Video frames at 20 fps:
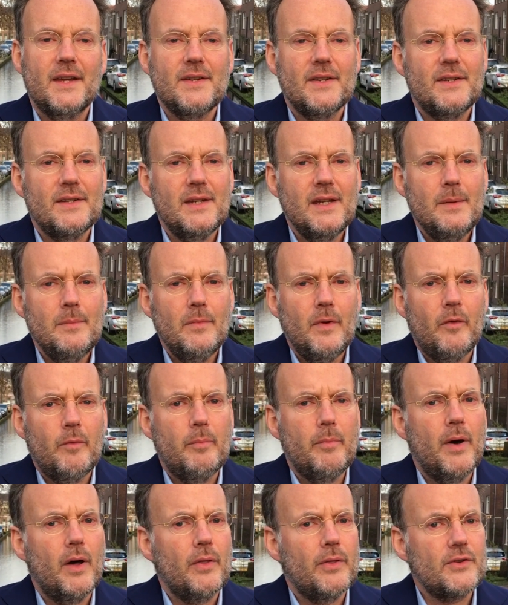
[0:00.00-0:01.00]
As a team
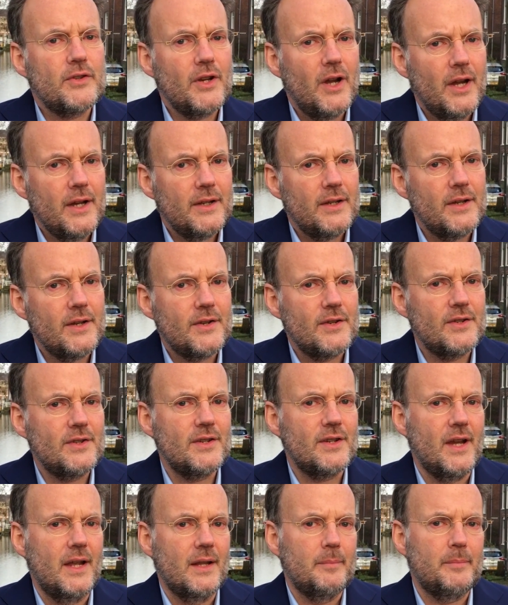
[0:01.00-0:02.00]
of both
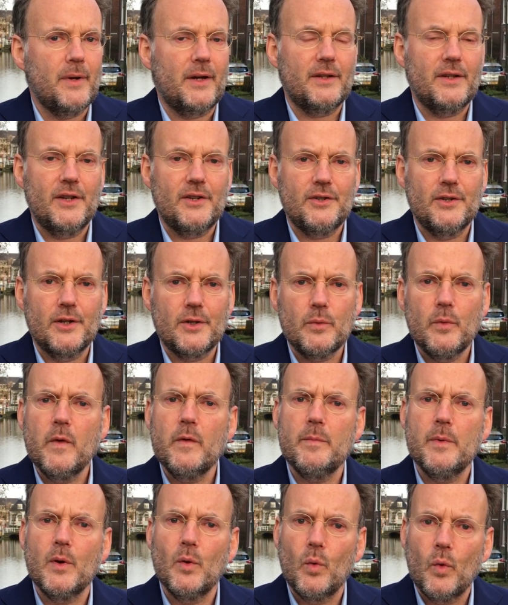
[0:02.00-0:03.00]
scientists and practitioners,
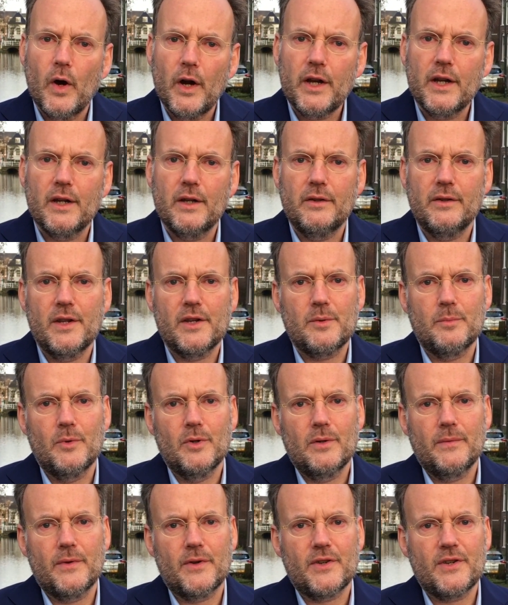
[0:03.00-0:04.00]
we've been working on this
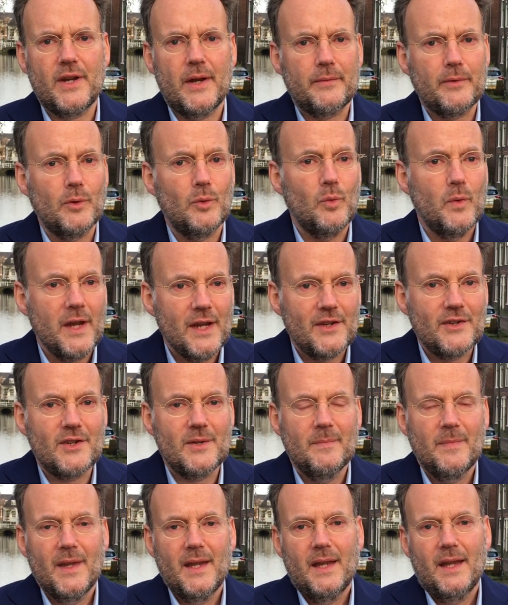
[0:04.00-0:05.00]
MOOC for several
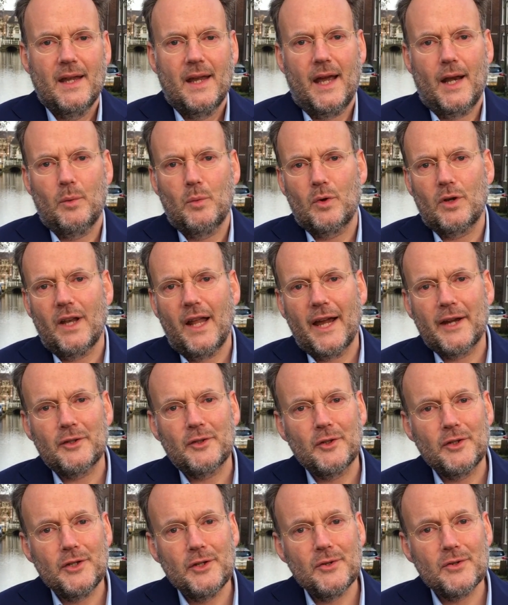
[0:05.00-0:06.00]
weeks and I would like
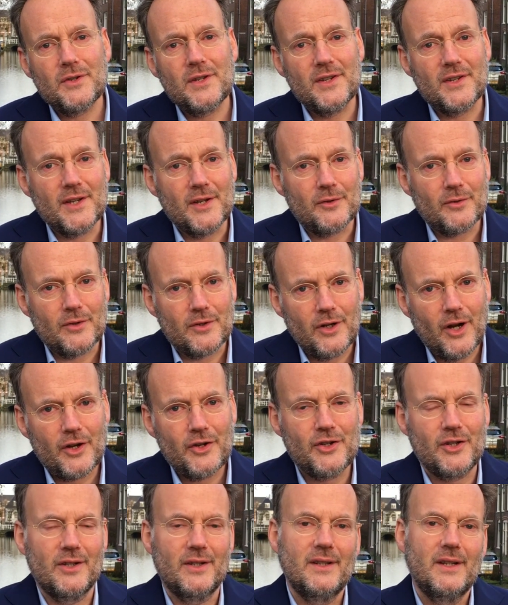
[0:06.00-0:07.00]
to use this
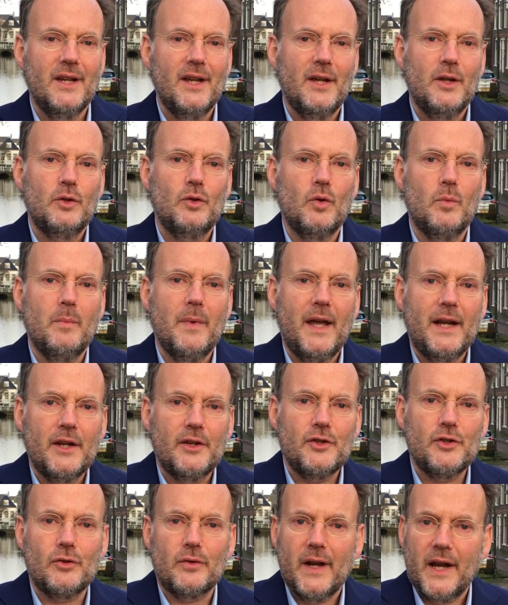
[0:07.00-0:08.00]
introduction to
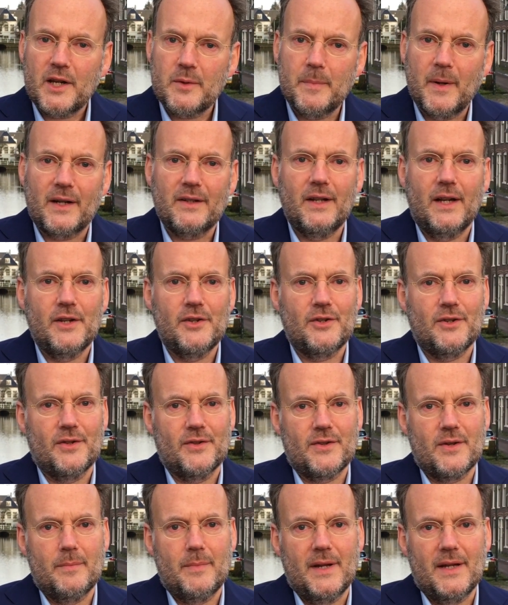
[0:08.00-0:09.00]
manage your
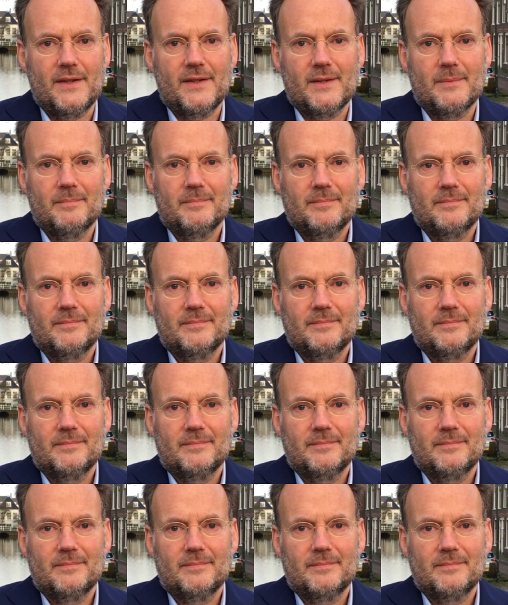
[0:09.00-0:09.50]
expectations a bit.